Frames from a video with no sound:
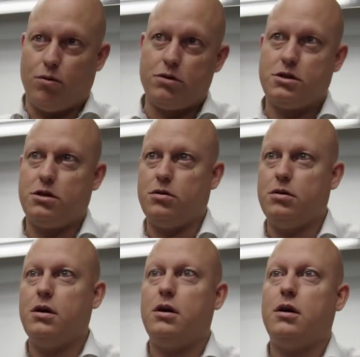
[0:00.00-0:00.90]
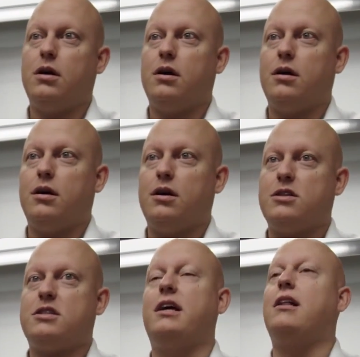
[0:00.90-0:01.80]
also
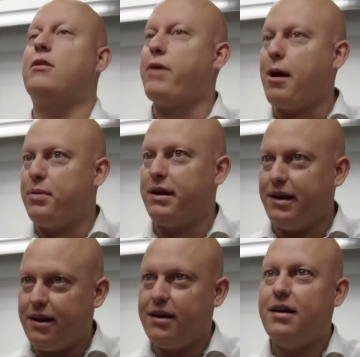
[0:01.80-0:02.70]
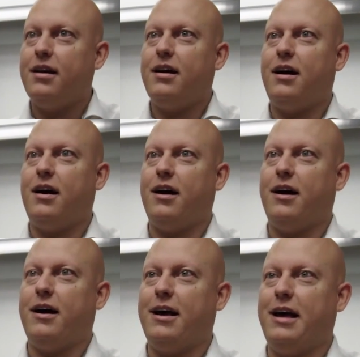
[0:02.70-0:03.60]
still rapidly,
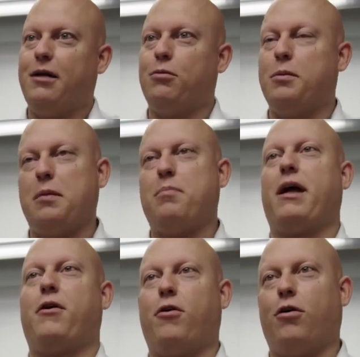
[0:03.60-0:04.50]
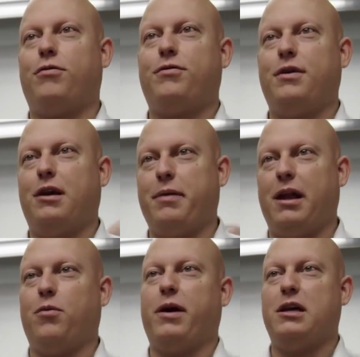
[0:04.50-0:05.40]
it will be better off in
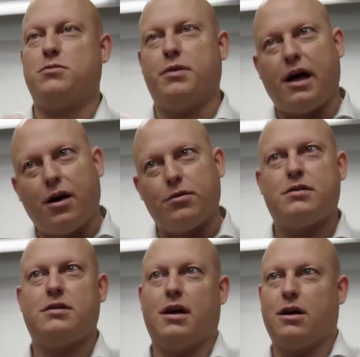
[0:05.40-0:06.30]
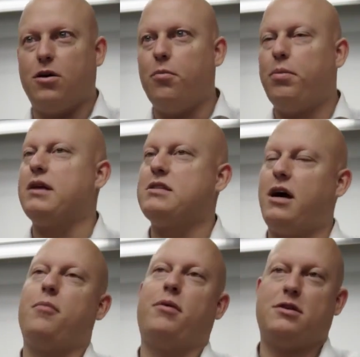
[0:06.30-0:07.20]
many ways without a complex
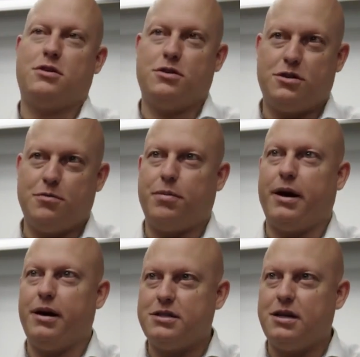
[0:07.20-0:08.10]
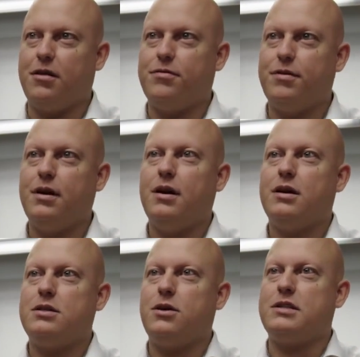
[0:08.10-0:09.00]
hybrid system by itself.
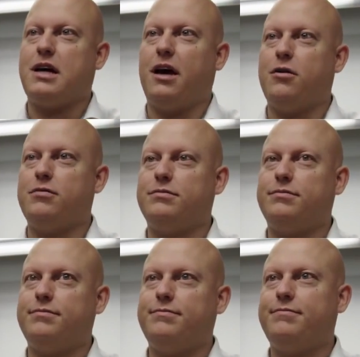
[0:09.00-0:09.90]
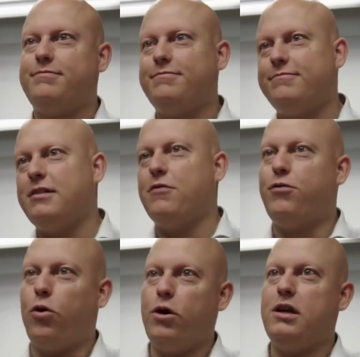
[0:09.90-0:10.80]
So it's kind of
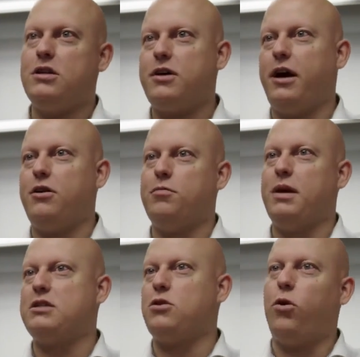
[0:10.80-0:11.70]
avoiding trying to mix